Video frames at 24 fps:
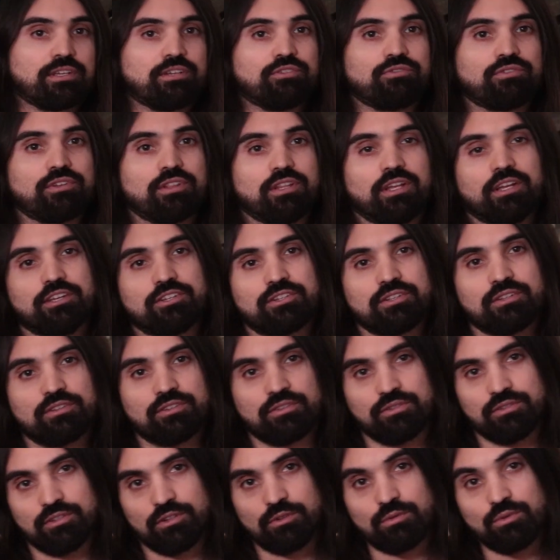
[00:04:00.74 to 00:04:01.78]
in relation
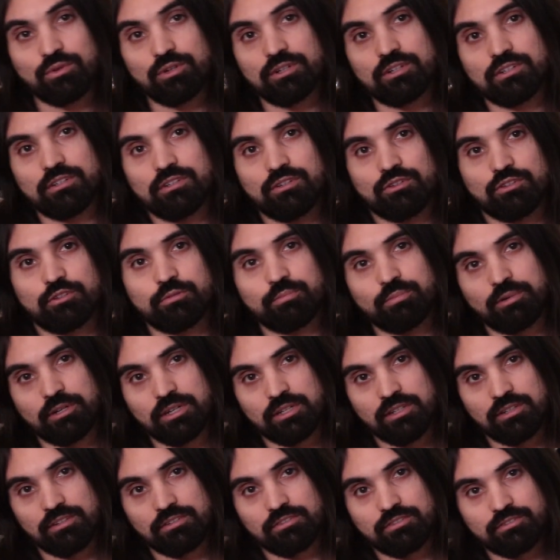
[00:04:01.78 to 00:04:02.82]
to the quarter note
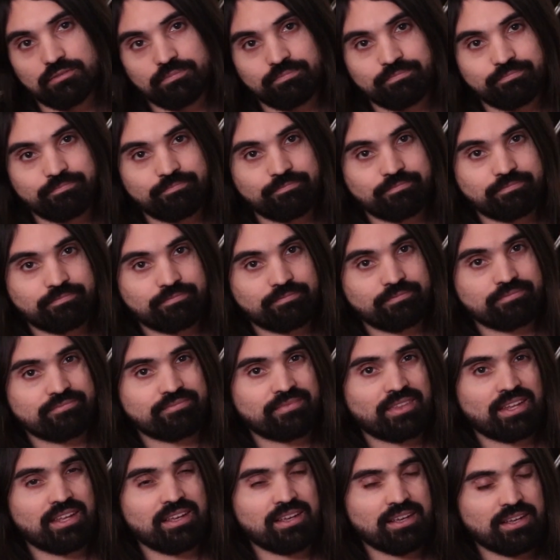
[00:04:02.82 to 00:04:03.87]
pulse.
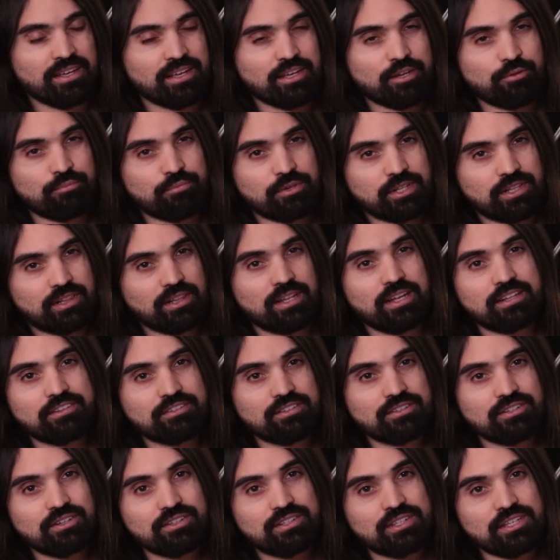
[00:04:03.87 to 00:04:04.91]
But
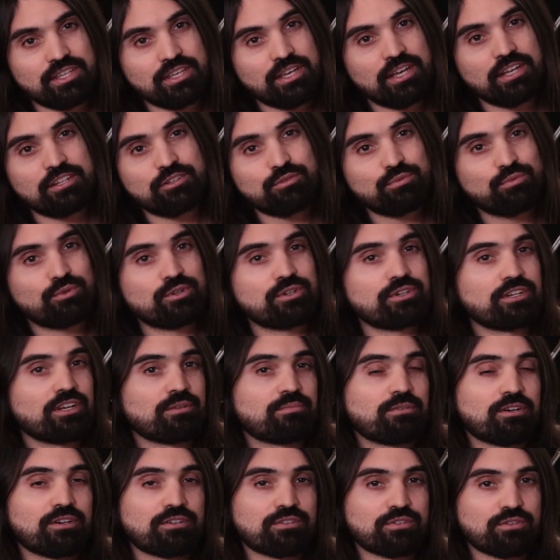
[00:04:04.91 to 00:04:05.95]
let's not yet worry
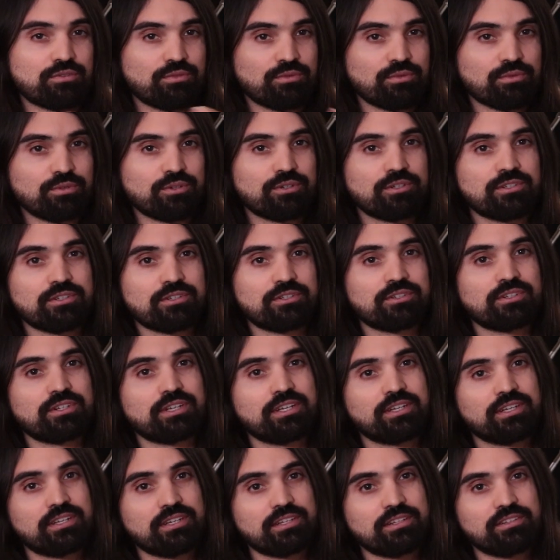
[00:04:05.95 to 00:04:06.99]
about quarter
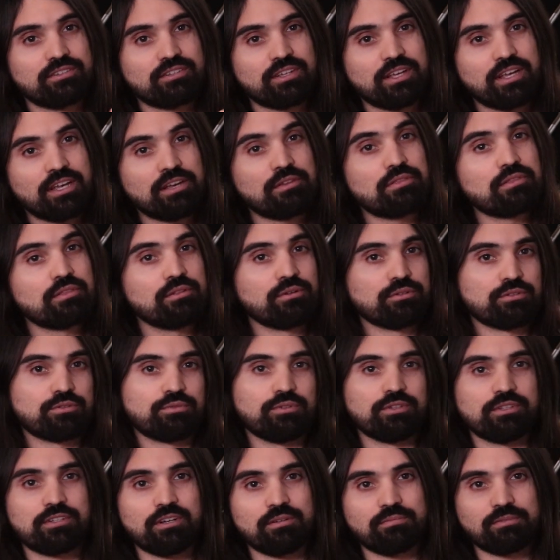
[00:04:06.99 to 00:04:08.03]
and 8th note
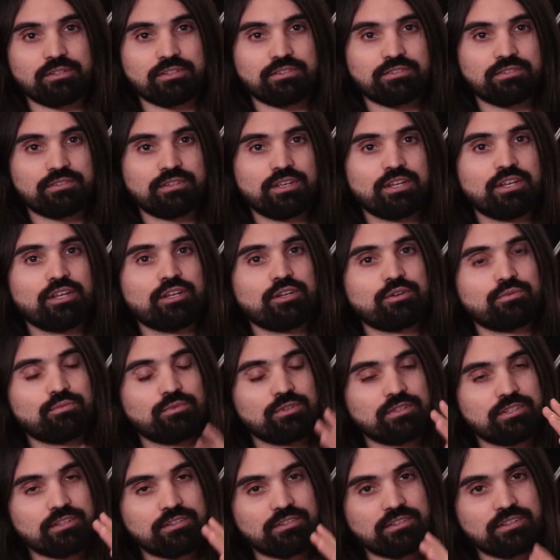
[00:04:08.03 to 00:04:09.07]
quintuplets.
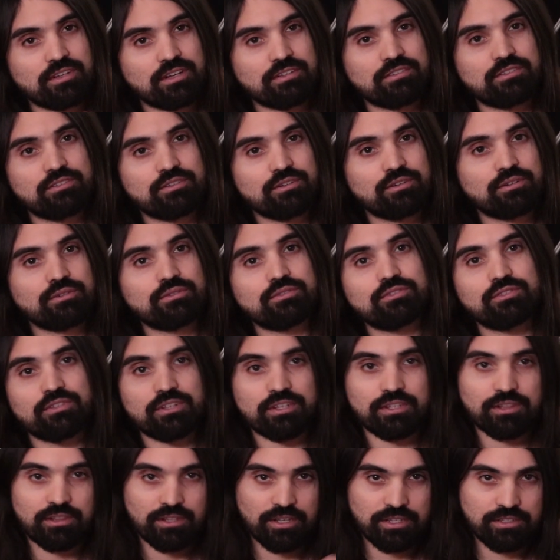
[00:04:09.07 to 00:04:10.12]
We'll discuss those
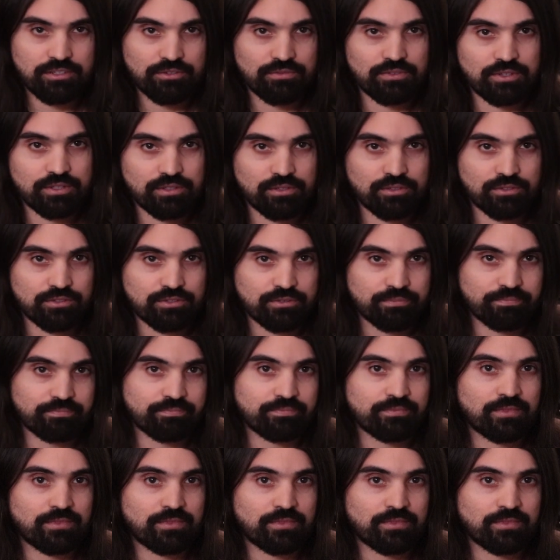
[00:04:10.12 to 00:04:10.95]
in later videos.